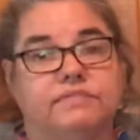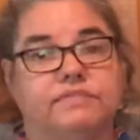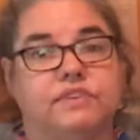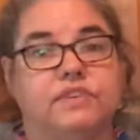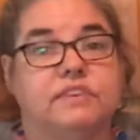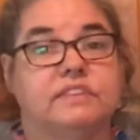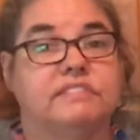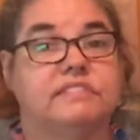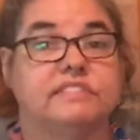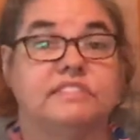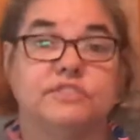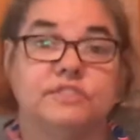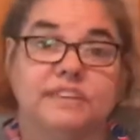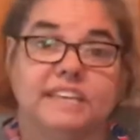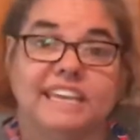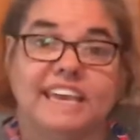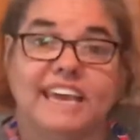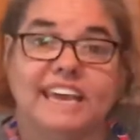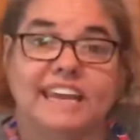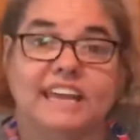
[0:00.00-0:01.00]
you can still
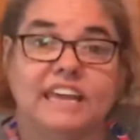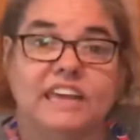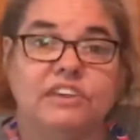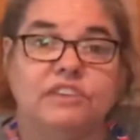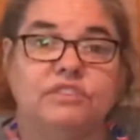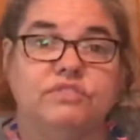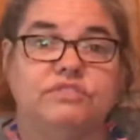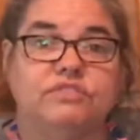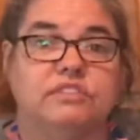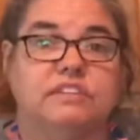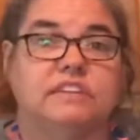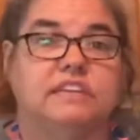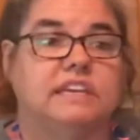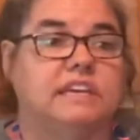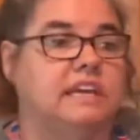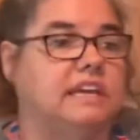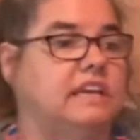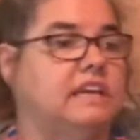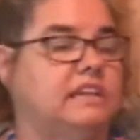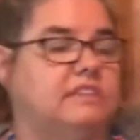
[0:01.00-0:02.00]
get it, you should
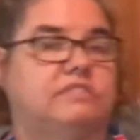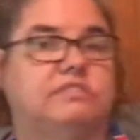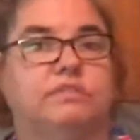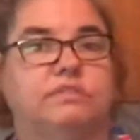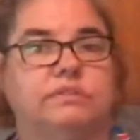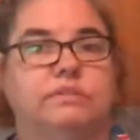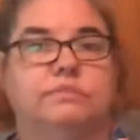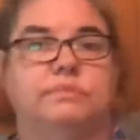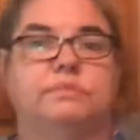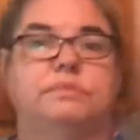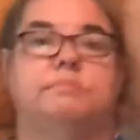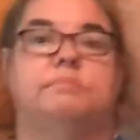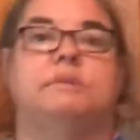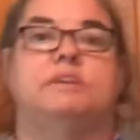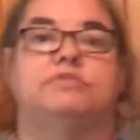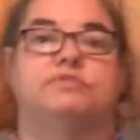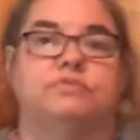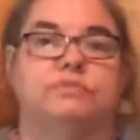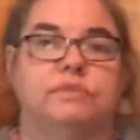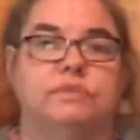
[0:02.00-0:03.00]
get it so it would be
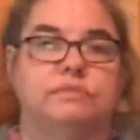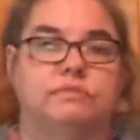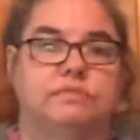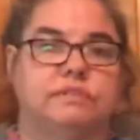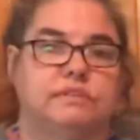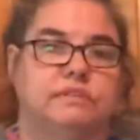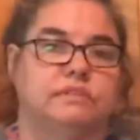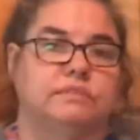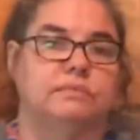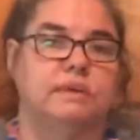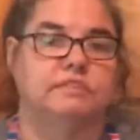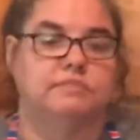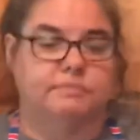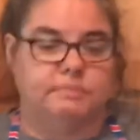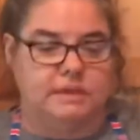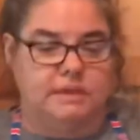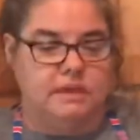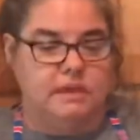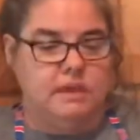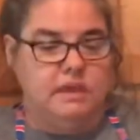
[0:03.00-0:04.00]
true to the
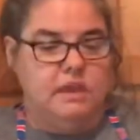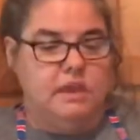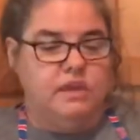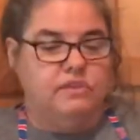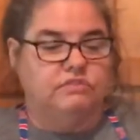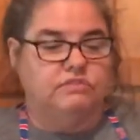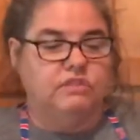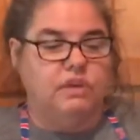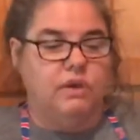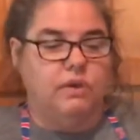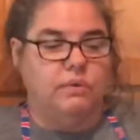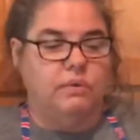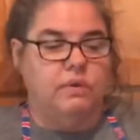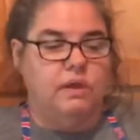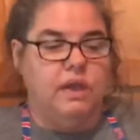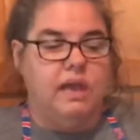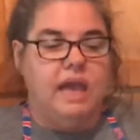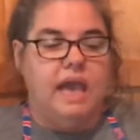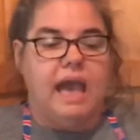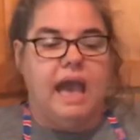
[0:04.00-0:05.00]
recipe. So
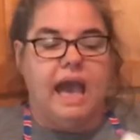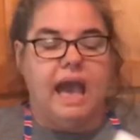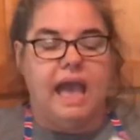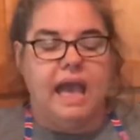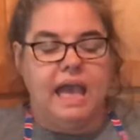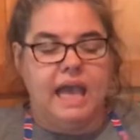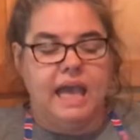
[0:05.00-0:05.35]
I